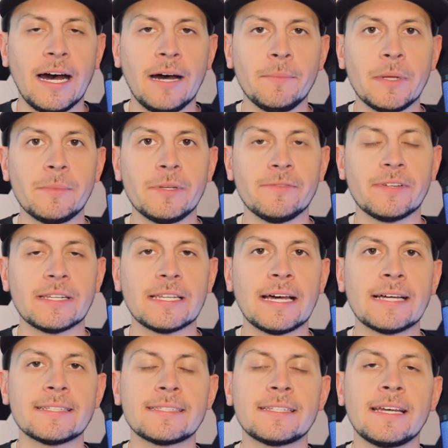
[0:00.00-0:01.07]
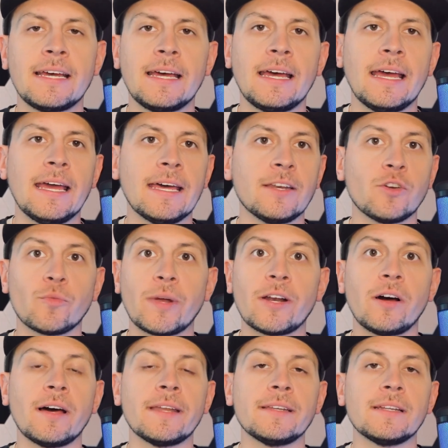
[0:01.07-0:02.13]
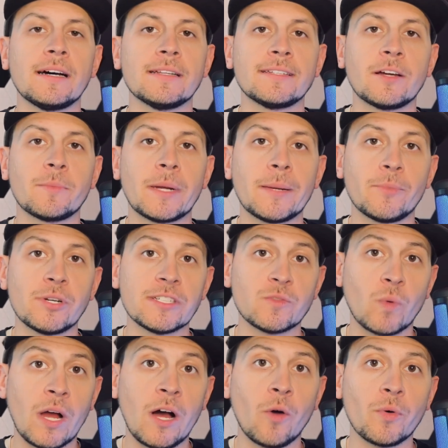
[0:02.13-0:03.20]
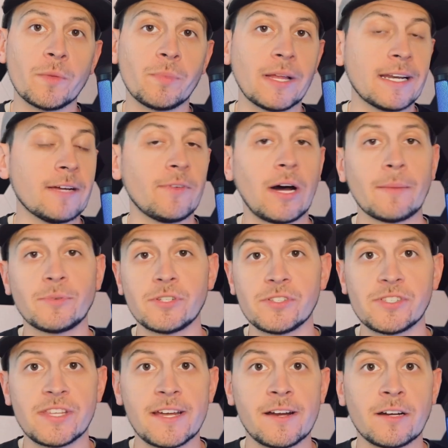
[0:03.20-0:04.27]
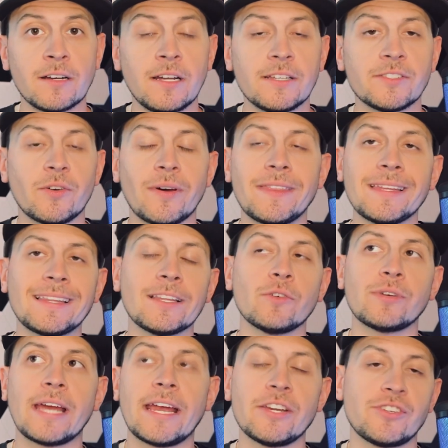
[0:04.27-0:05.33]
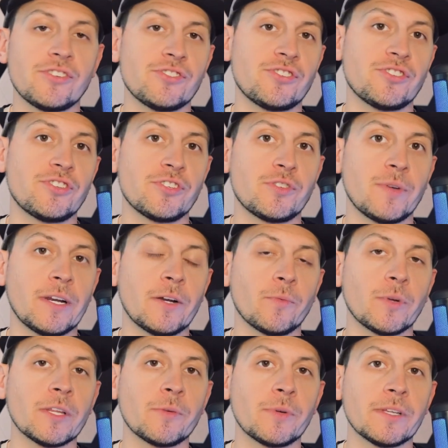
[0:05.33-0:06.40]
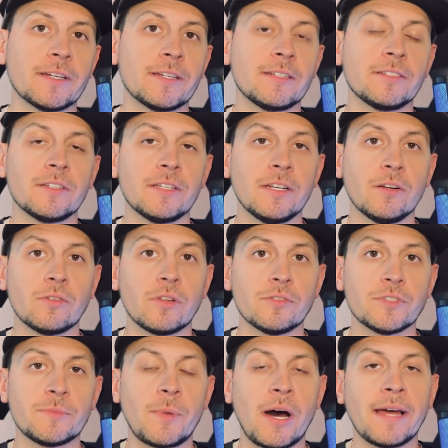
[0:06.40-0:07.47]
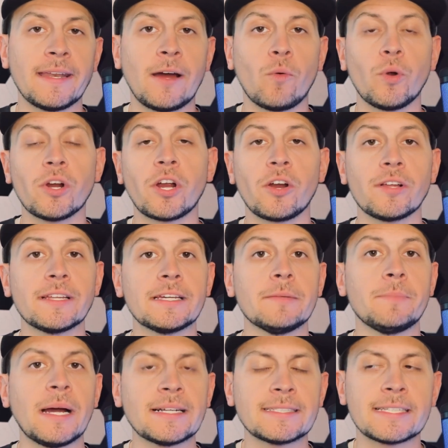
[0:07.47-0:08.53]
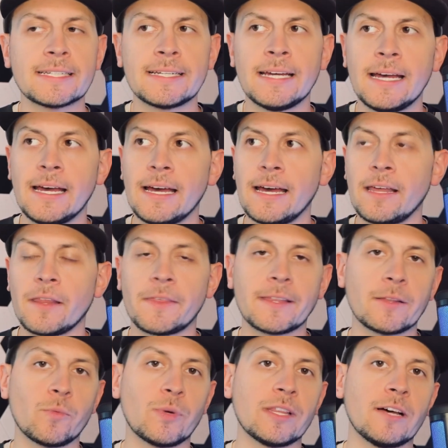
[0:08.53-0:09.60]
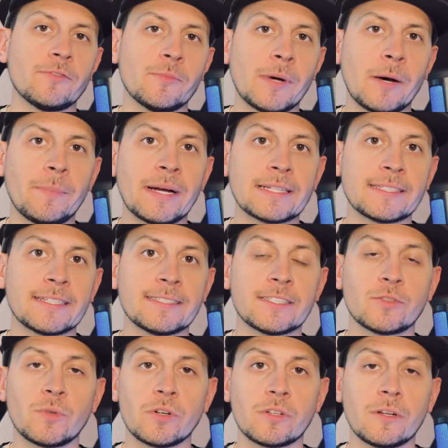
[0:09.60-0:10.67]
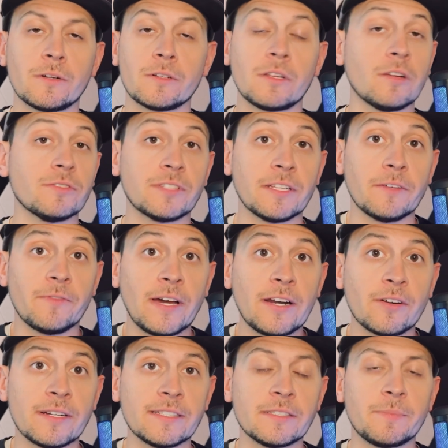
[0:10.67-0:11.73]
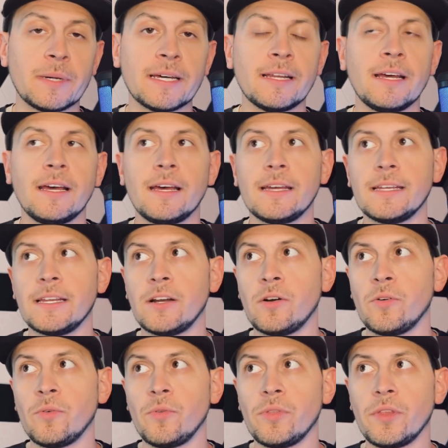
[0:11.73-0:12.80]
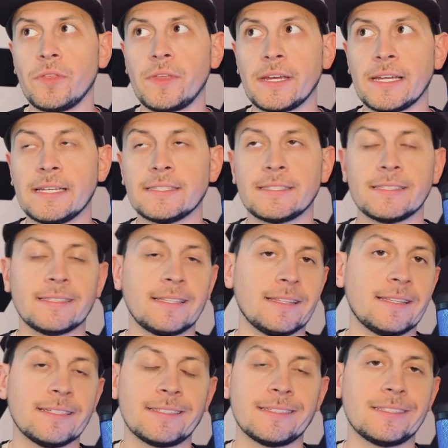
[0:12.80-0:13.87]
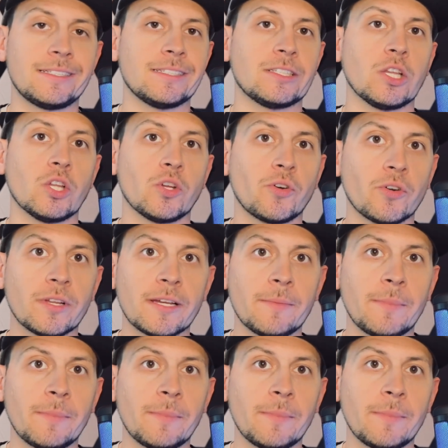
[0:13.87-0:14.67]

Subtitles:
maybe even less. And you're right on Dale Mabry as well, with plenty of options there. So I think the location is just situated in a really, really close spot. Now we're currently in Bexley, and the thing that we love about Bexley is it's real close to the veterans. But the thing is that this is just literally